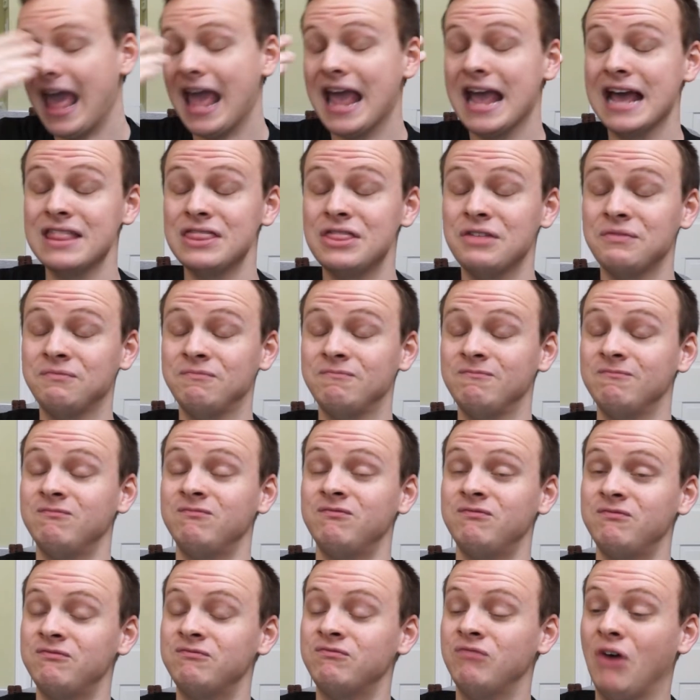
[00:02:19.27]
And the
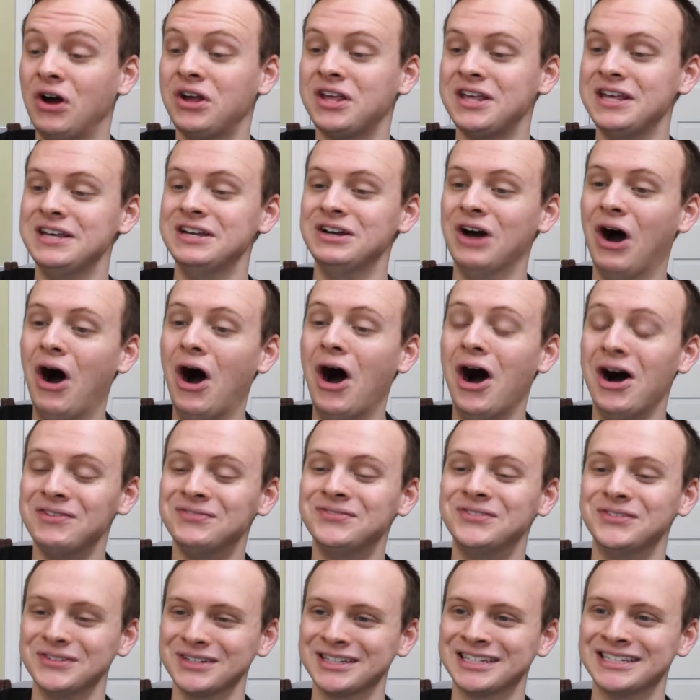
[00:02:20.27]

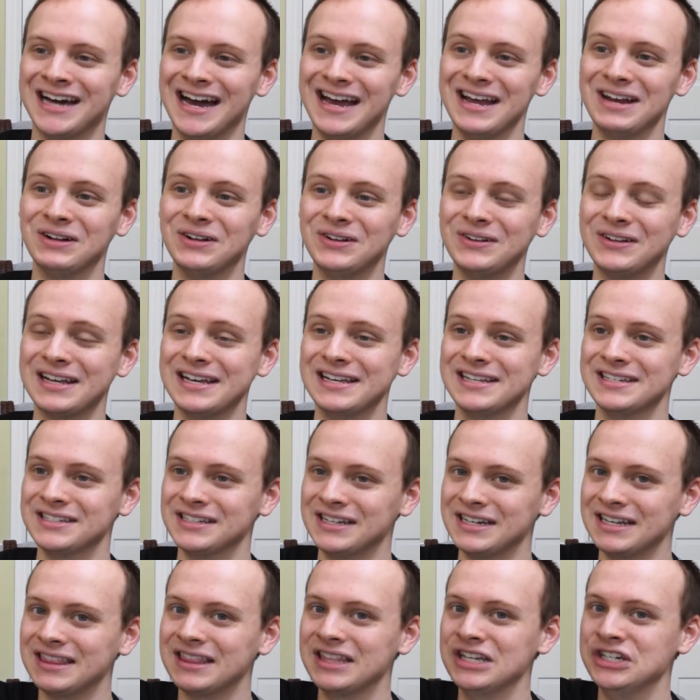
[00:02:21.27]
awful title is
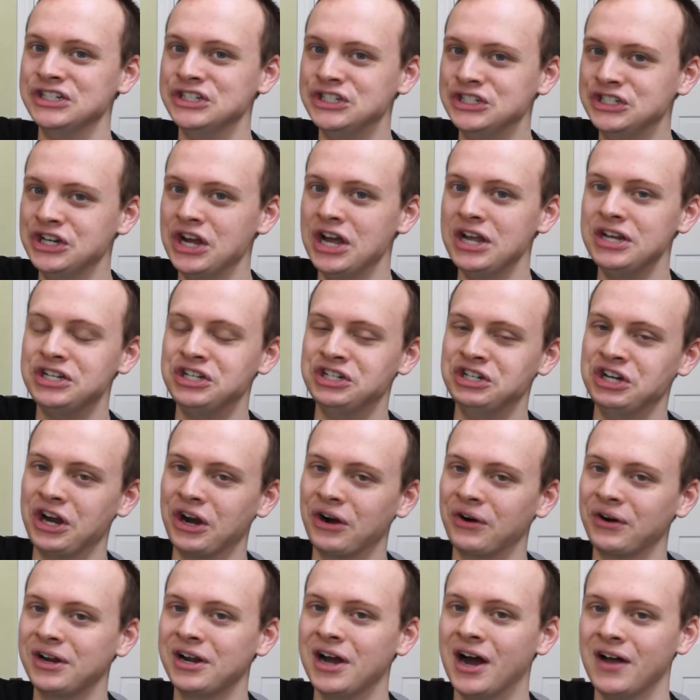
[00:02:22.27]
like the shit
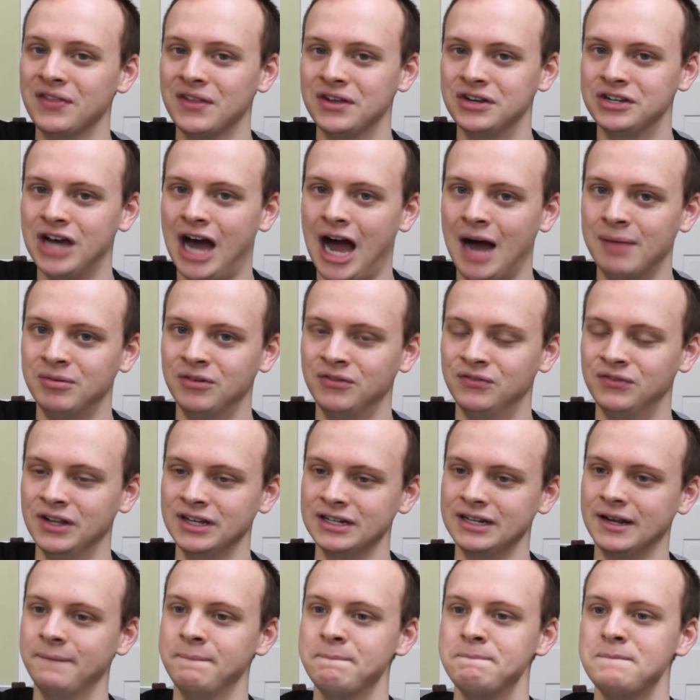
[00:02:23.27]
cherry on the top of
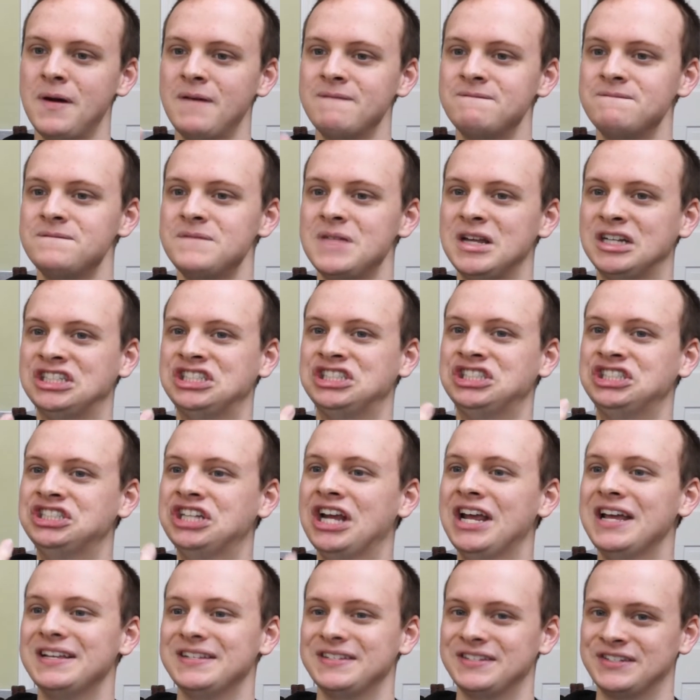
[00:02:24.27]
like a shit
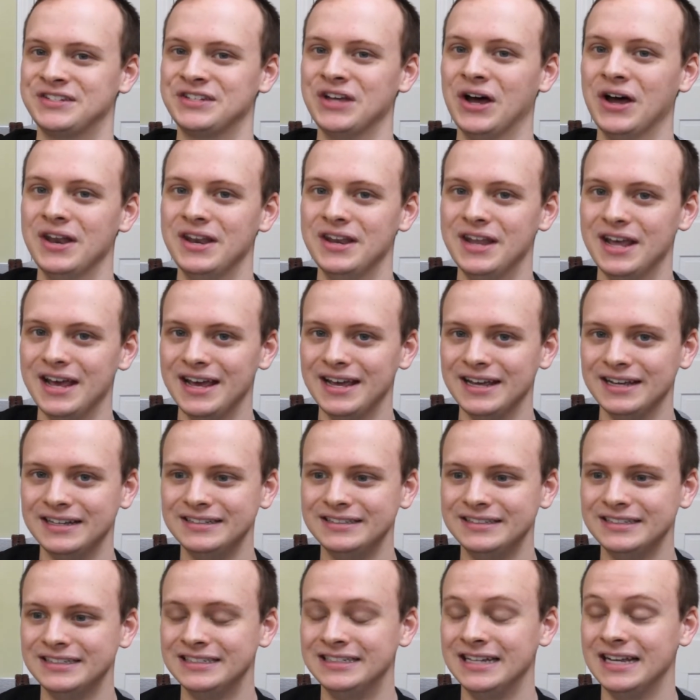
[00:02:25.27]
sundae,
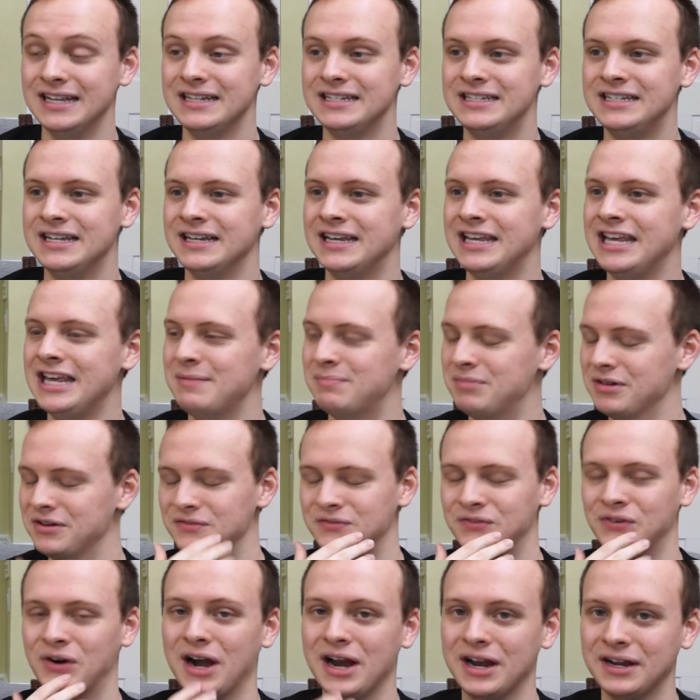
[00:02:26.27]
to keep it
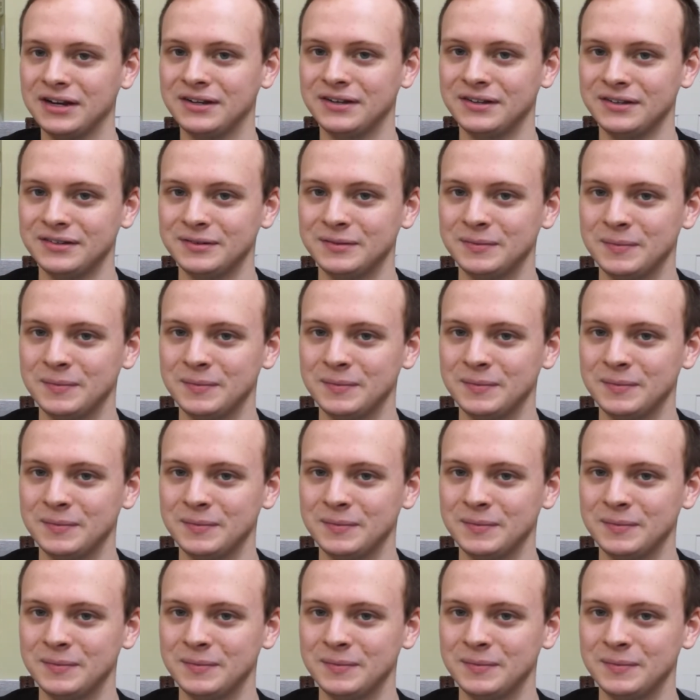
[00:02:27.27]
frank.